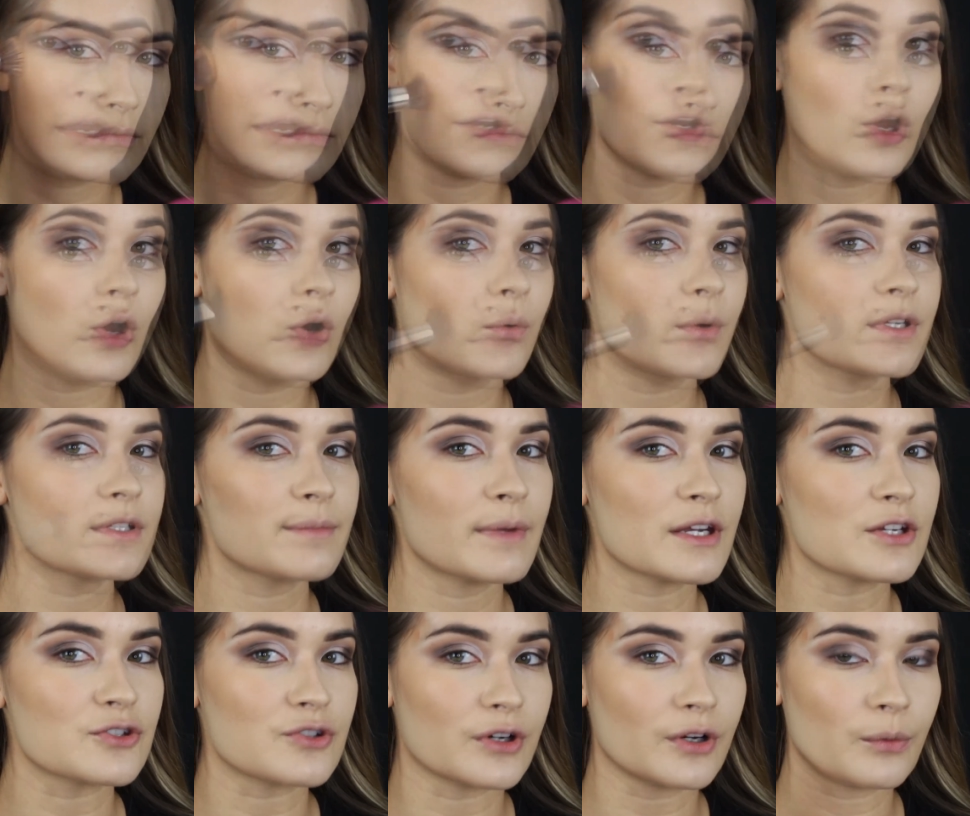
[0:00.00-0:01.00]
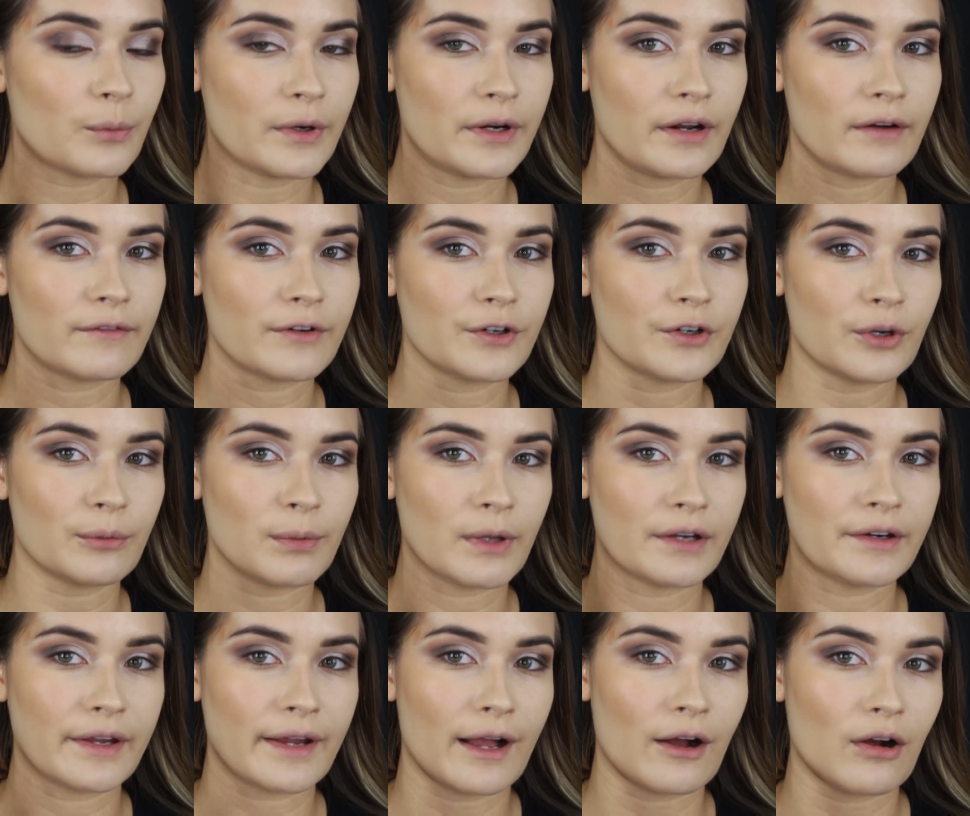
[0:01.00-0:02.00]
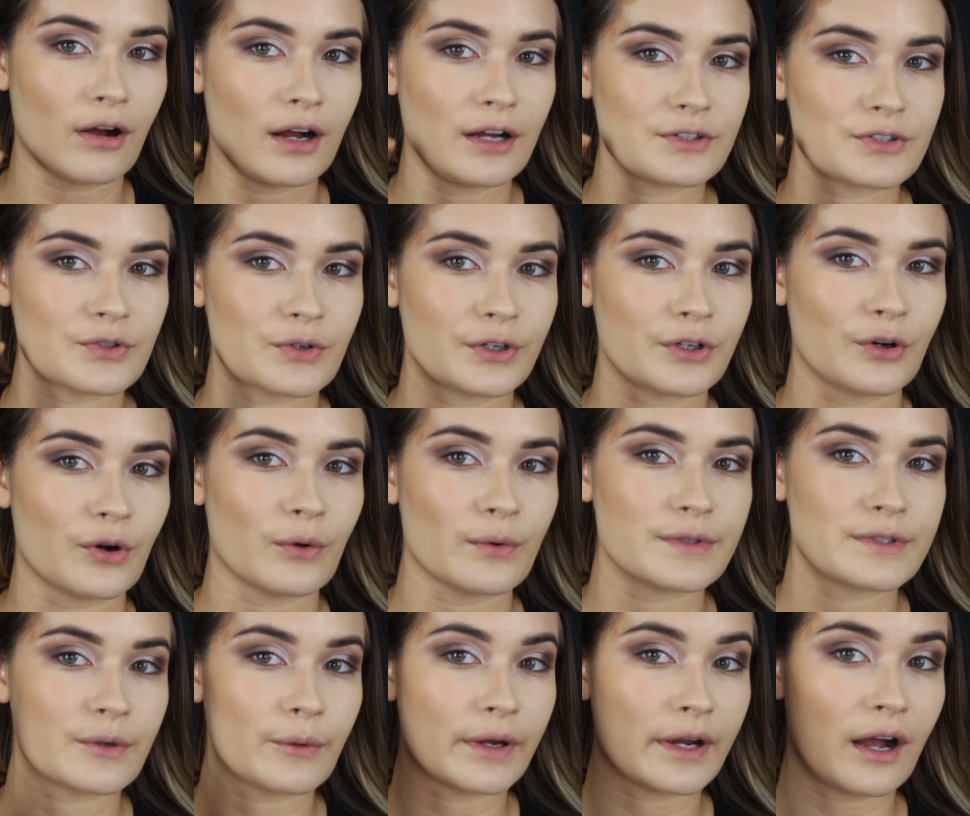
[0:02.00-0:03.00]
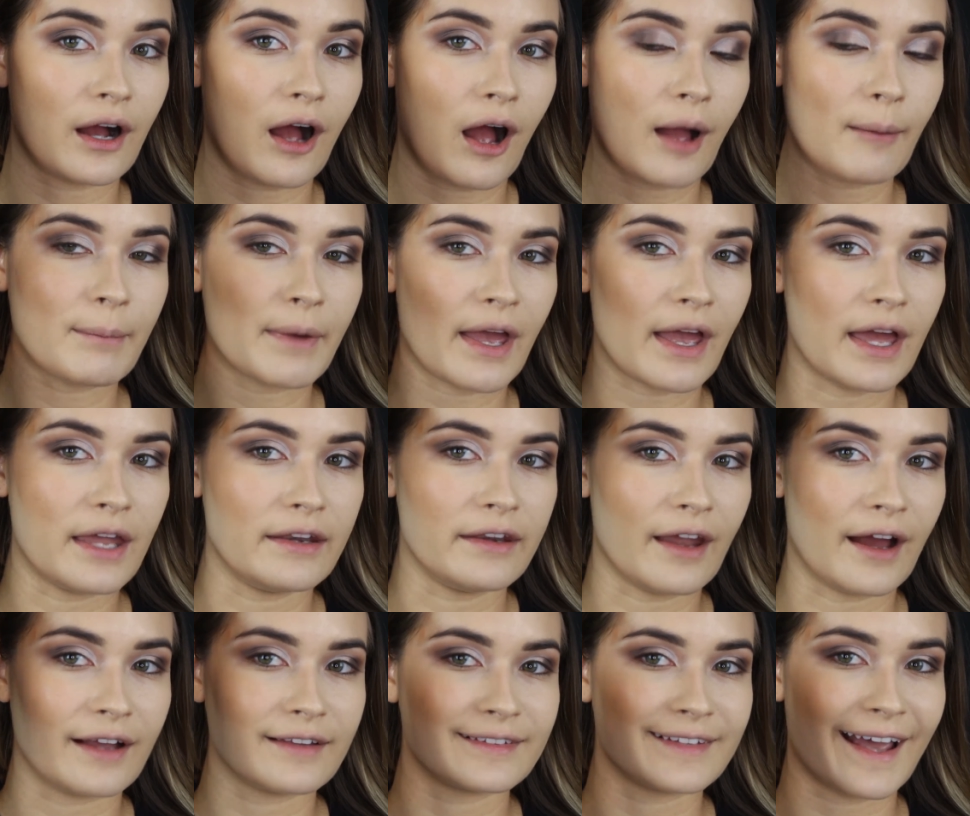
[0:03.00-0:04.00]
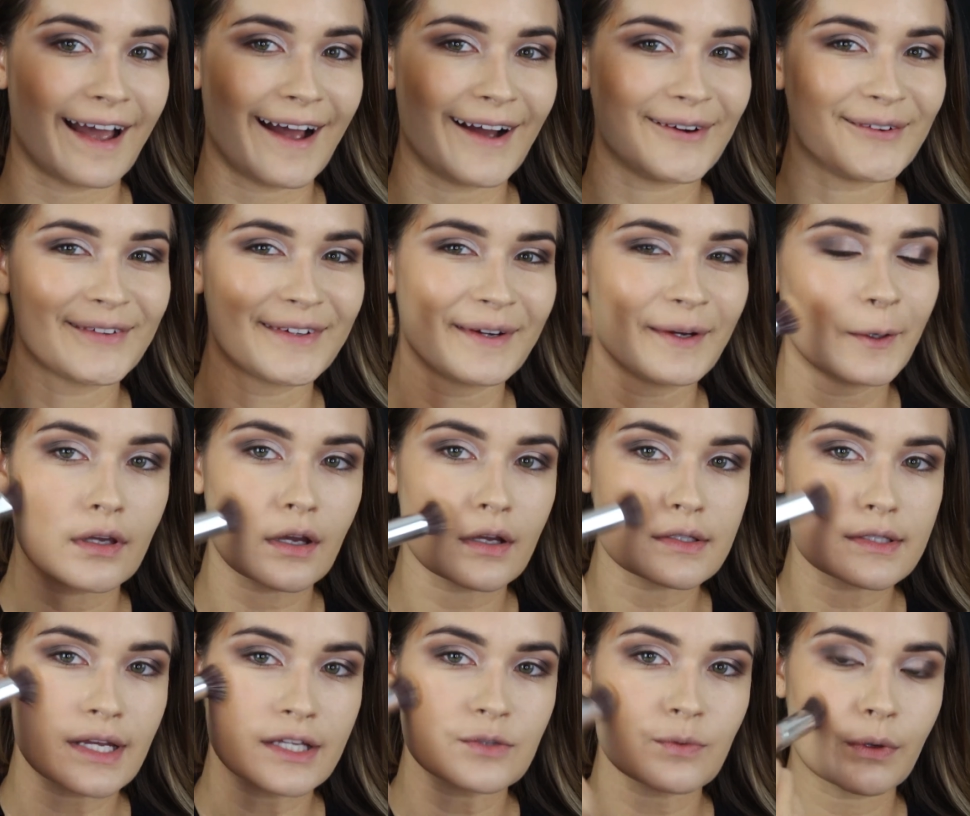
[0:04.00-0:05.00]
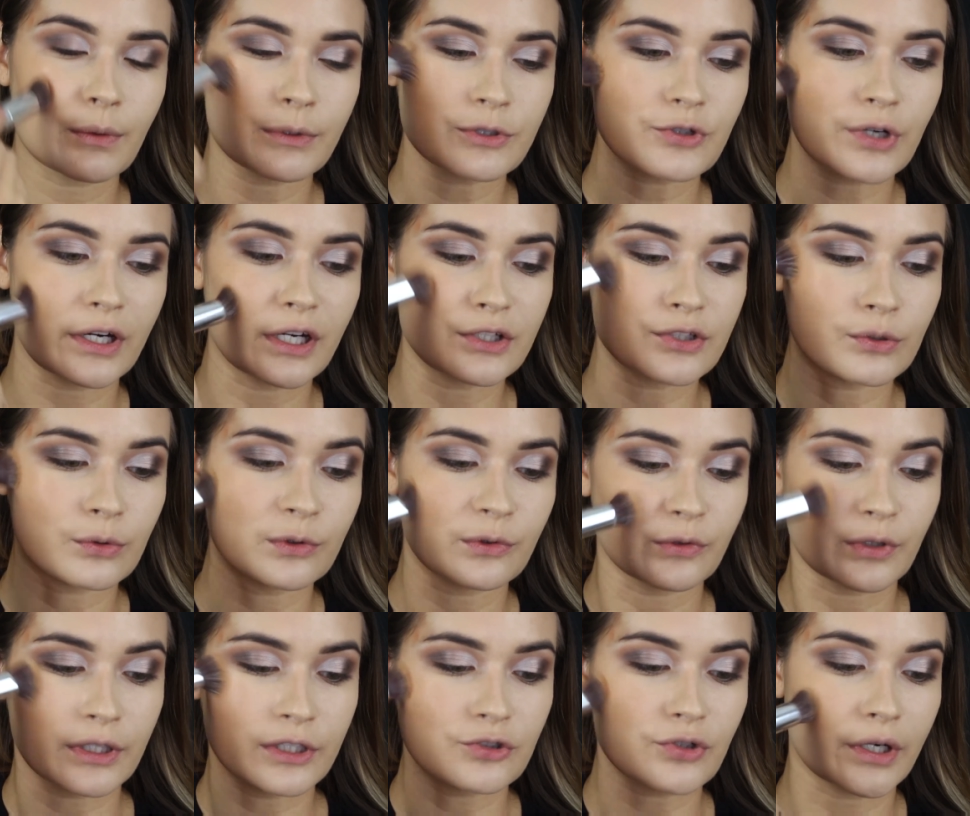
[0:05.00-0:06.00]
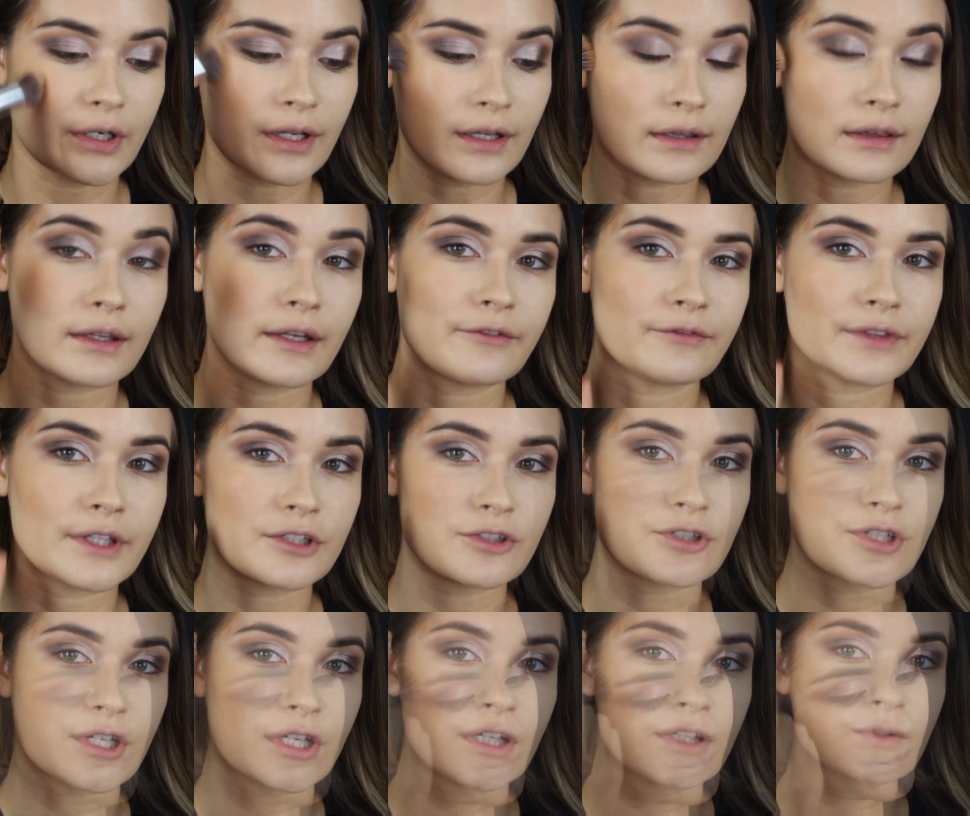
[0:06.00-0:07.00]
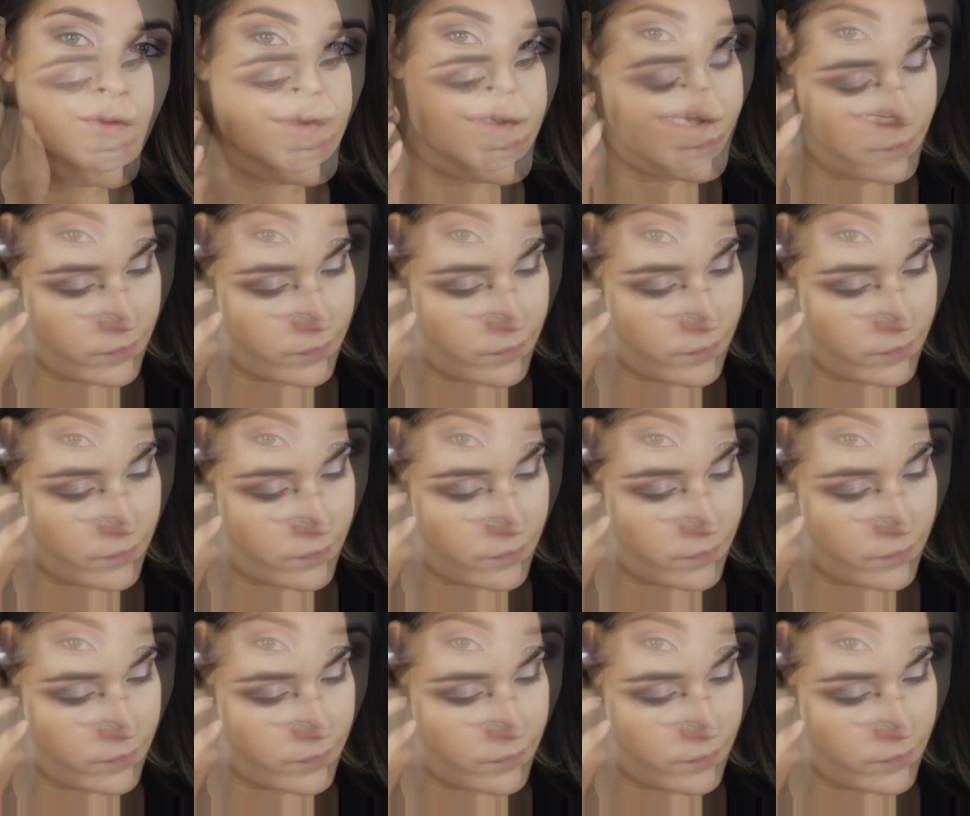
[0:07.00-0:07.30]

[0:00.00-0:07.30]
And always make sure whenever you're blending out contour, you're always going up and not down, because that's what we're trying to do. We're really trying to lift the cheeks.